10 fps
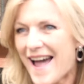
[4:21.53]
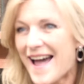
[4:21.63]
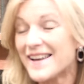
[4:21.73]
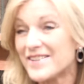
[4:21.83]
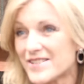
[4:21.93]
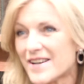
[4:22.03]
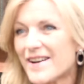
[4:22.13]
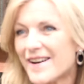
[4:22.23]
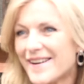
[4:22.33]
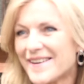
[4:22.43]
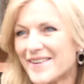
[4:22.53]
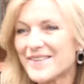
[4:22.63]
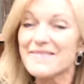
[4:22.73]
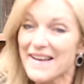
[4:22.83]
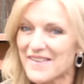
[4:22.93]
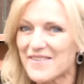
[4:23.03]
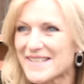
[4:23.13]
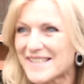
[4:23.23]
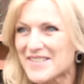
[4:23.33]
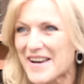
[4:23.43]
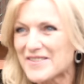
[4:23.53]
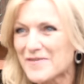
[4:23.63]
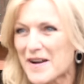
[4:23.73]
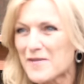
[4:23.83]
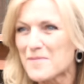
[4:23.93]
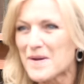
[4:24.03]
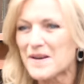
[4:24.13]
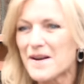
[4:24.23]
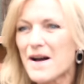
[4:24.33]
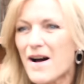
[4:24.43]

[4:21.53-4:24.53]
and you know, and there is a change of government,